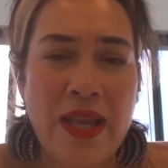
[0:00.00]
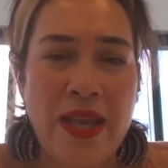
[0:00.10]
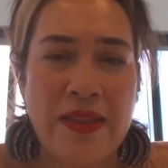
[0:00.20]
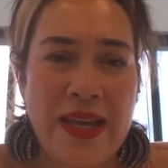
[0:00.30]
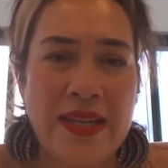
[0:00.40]

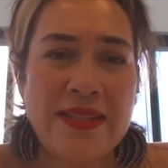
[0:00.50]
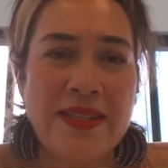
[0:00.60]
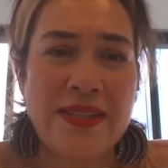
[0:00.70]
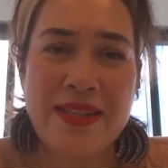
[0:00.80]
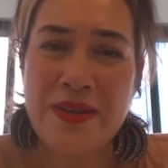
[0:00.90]
and that is
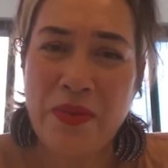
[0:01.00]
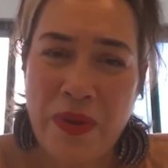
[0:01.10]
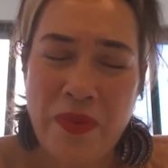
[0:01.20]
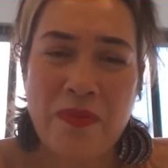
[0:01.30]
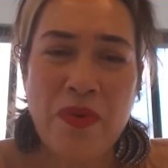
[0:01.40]
that
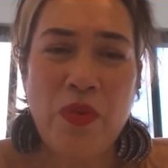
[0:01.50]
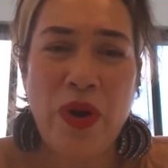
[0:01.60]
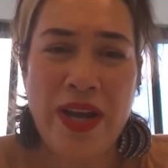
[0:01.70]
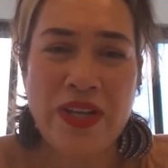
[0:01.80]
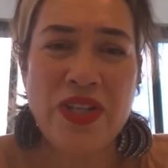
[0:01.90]
people
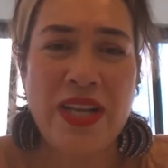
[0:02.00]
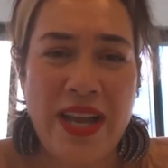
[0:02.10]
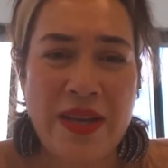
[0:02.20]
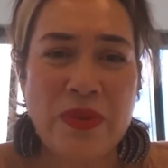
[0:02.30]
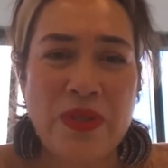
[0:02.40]
were actually
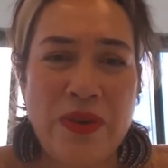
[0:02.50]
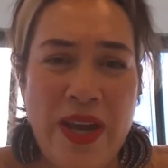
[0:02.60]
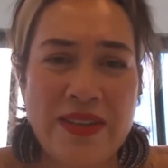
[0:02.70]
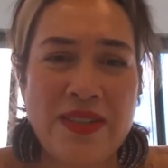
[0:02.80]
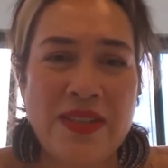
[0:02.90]
able to
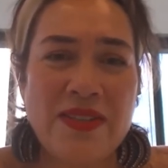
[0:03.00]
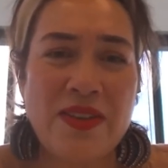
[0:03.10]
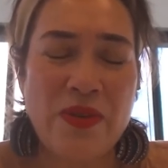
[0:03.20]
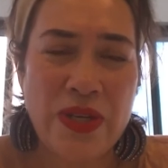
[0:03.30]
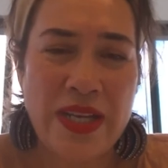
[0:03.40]
access
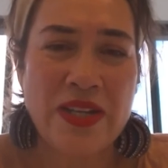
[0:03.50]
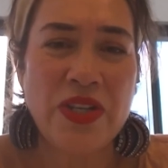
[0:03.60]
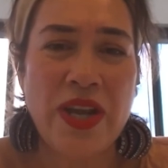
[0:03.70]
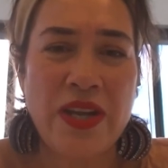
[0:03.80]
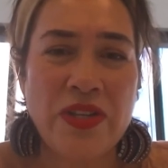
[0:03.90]
early
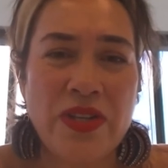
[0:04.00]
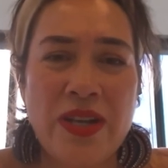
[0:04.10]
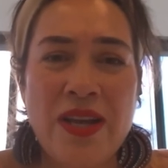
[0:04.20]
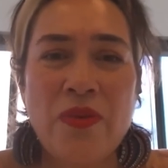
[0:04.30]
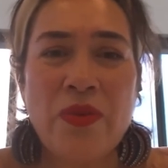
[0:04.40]
education.
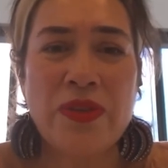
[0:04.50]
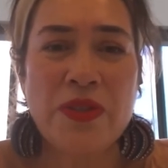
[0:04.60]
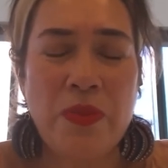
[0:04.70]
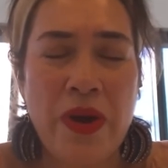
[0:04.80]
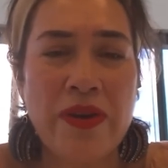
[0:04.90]
When those
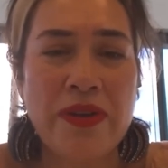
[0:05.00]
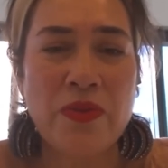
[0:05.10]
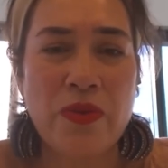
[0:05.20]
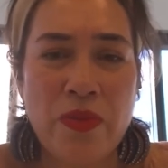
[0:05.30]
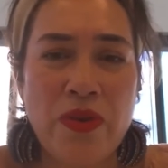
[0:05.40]
barriers
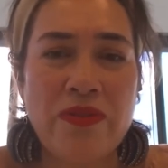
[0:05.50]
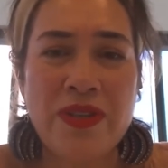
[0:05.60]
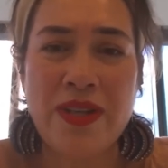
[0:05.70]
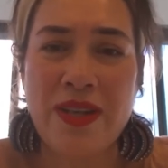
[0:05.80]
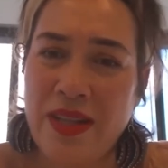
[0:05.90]
were removed,
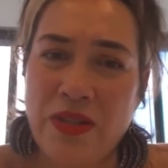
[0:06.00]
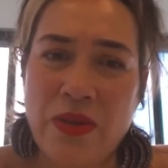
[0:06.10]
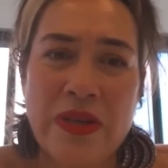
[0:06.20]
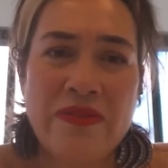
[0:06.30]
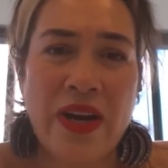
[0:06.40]
they
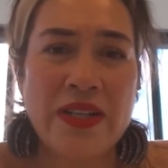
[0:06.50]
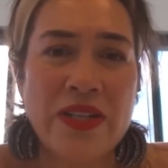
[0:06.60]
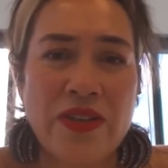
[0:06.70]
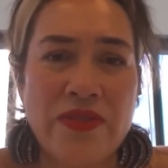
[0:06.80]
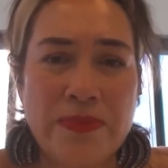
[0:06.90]
took
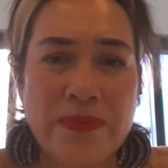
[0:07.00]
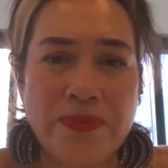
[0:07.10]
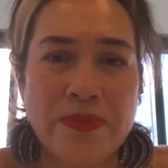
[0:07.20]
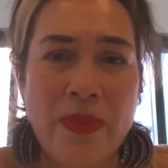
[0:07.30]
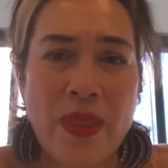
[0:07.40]
advantage of it.
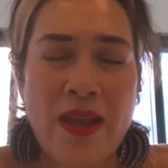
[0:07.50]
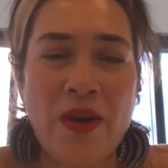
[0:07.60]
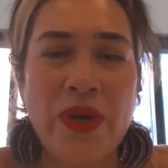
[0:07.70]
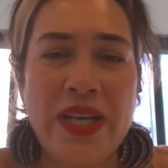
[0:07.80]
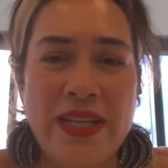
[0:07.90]

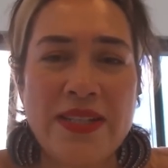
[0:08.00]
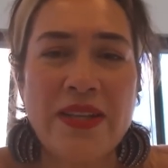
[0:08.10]
We need to